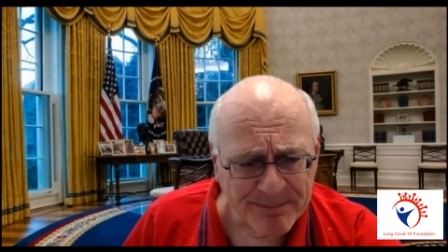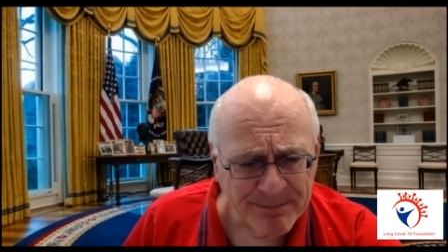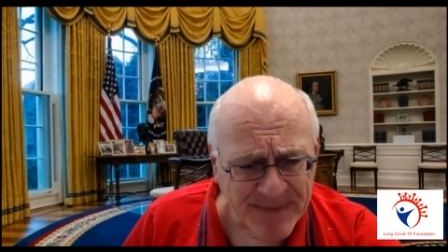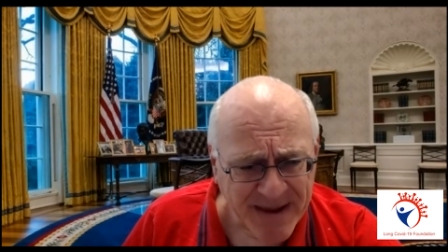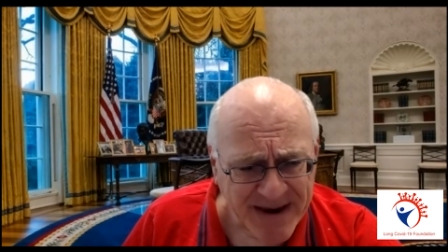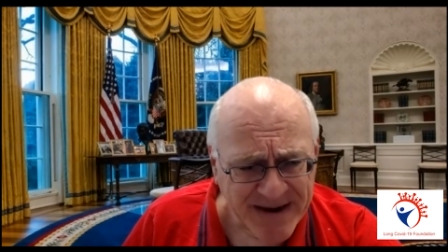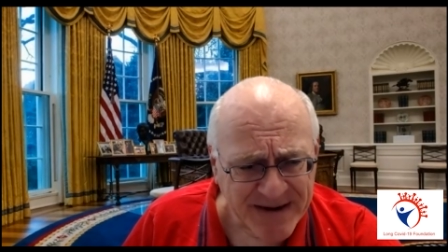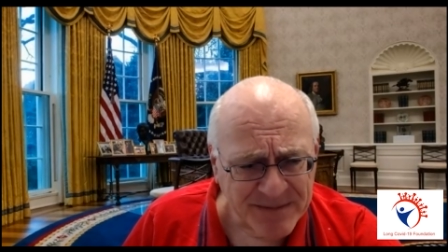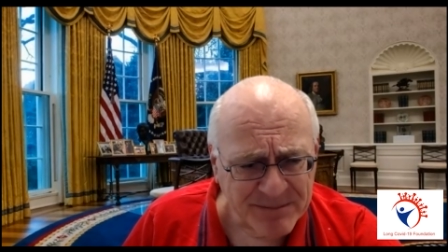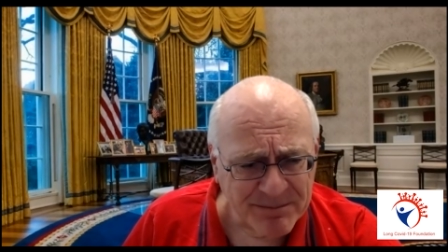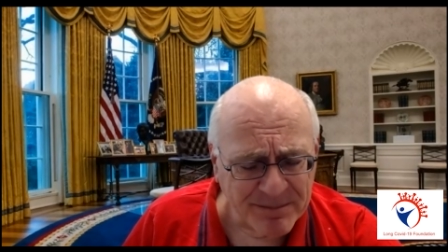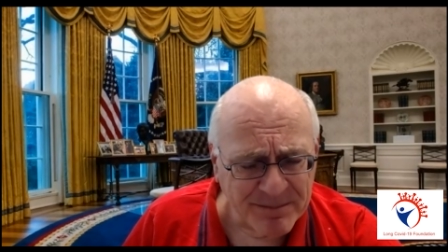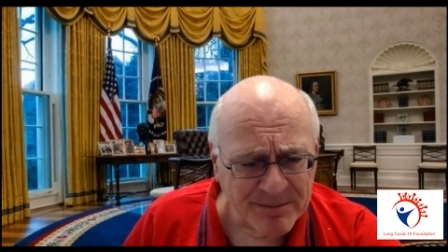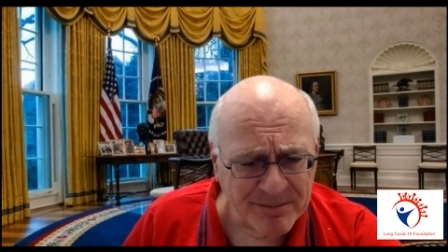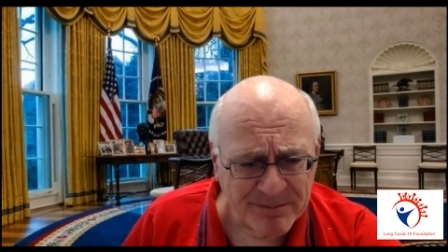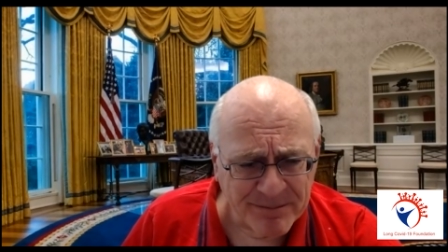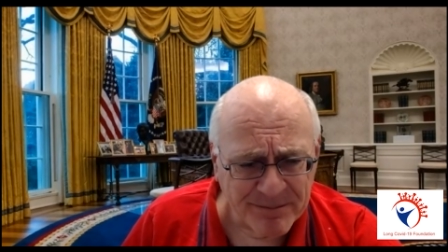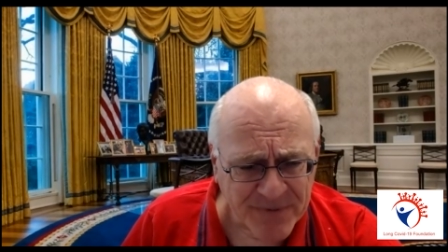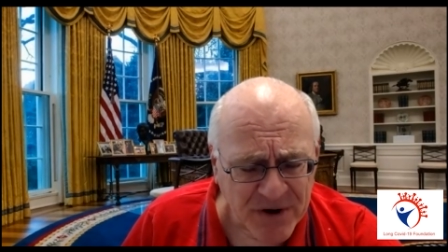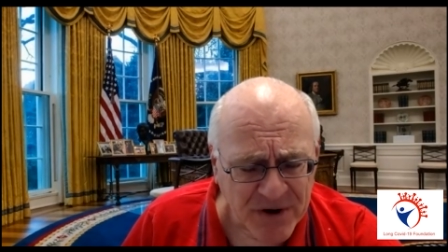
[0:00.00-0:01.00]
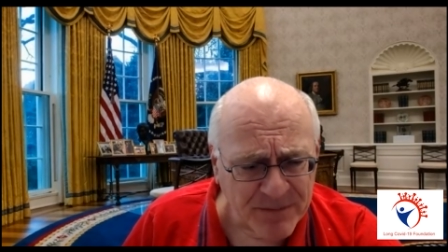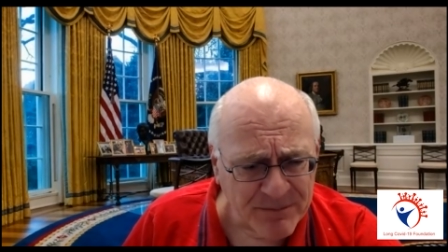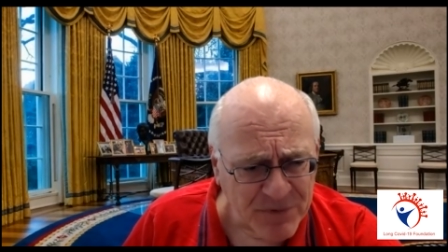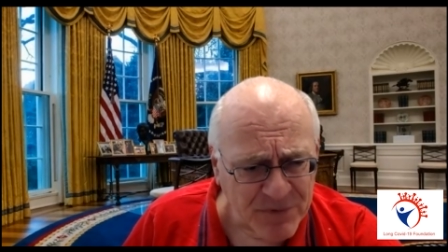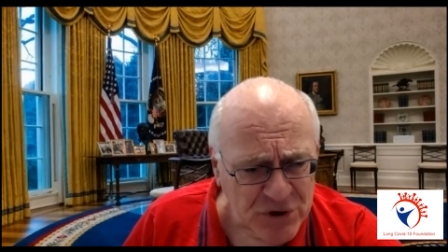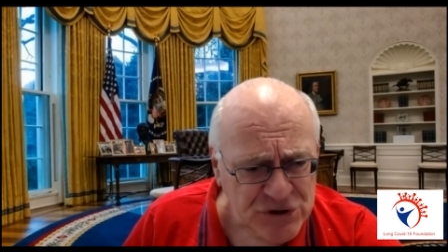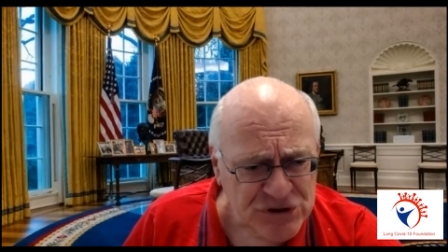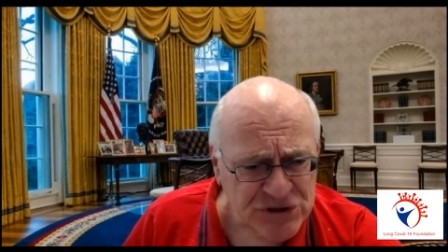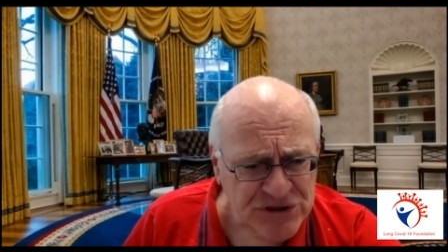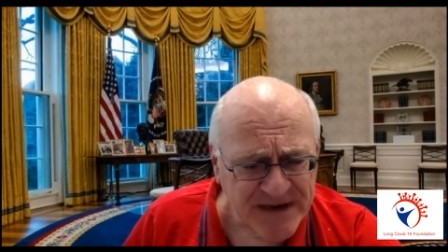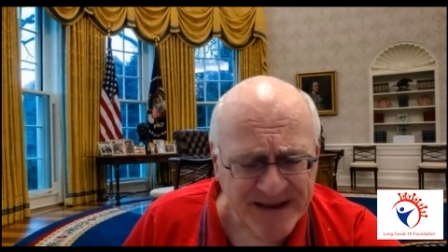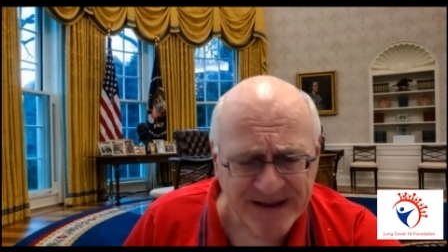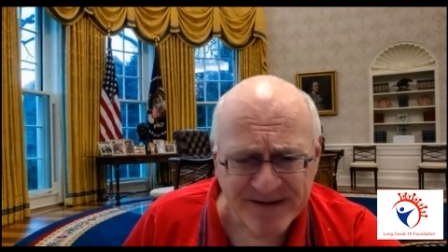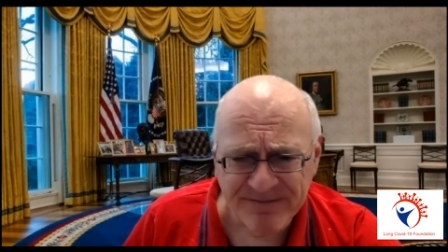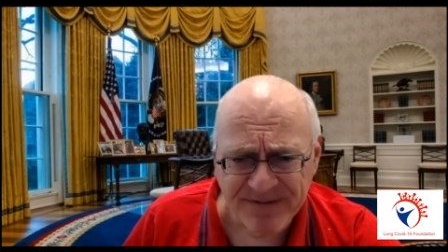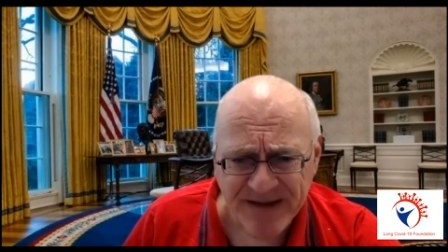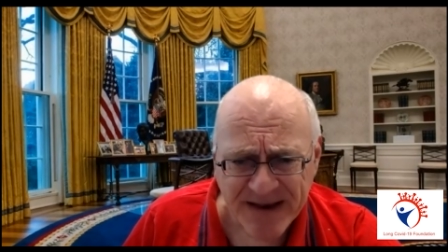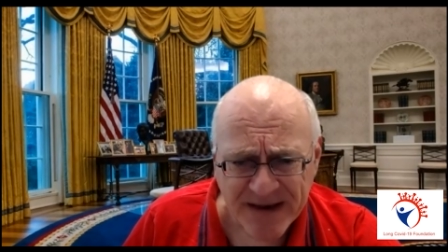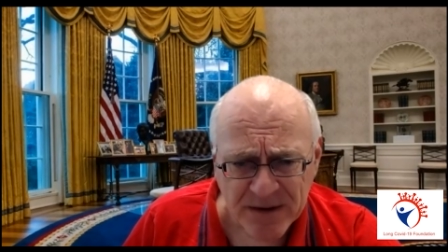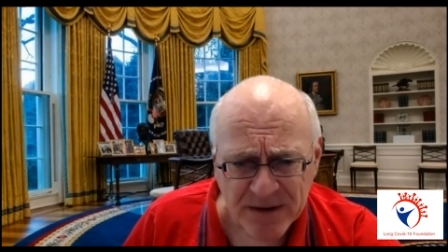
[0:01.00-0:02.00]
made commercially
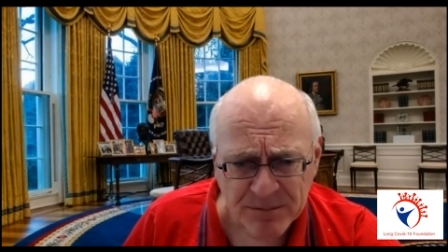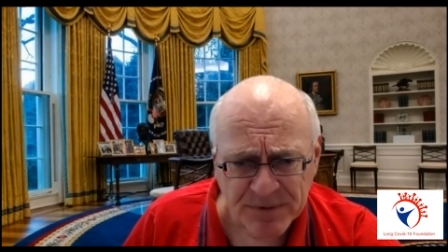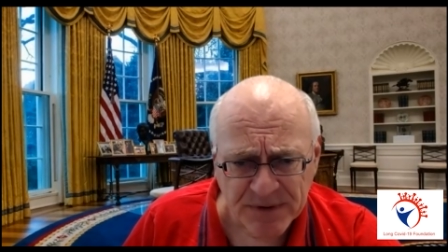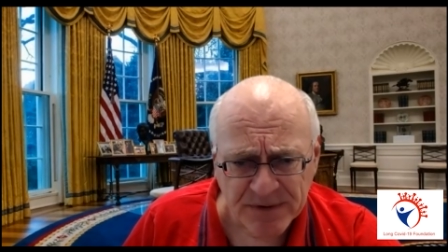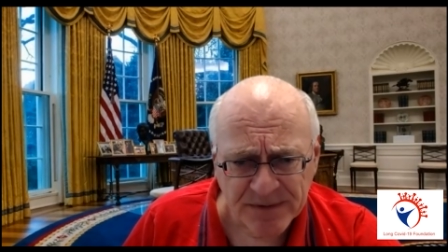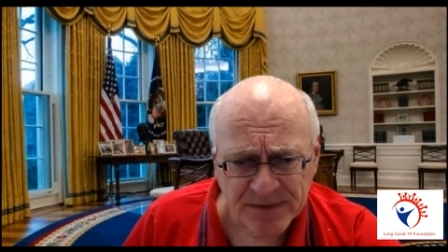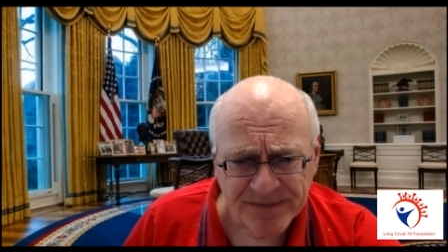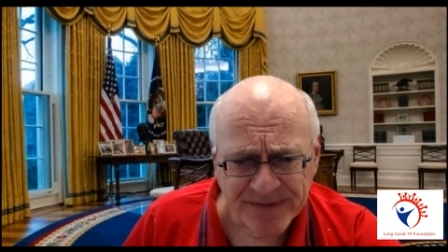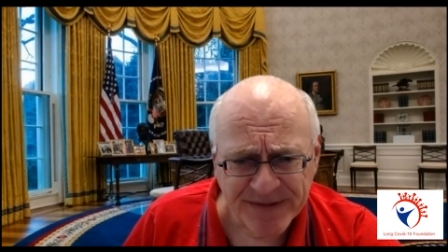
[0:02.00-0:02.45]
available.